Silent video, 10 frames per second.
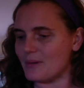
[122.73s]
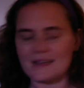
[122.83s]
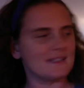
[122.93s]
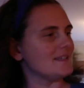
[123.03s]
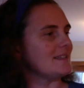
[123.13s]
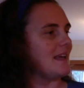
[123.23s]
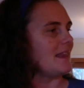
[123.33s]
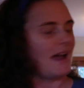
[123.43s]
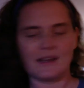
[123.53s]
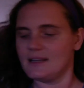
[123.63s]
ways to say
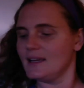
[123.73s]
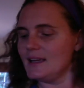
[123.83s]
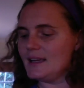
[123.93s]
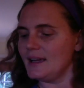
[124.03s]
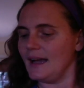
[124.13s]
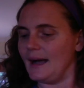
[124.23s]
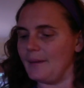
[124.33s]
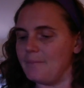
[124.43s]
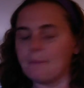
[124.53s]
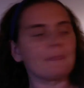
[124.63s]
that.
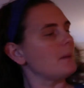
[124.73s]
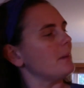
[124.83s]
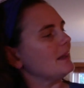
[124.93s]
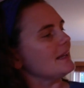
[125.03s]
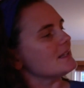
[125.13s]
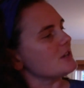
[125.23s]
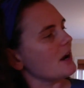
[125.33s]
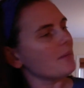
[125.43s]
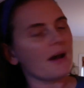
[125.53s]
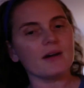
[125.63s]
But let's
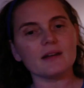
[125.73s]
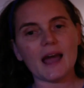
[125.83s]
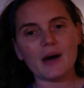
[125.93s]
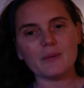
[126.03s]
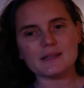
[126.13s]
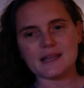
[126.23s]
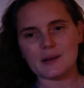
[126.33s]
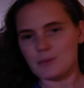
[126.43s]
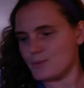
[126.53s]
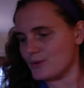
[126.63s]
talk about how we set
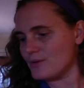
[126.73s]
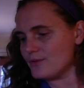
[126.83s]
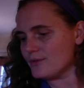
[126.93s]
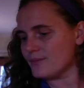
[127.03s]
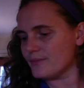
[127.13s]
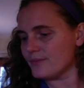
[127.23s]
up a proof.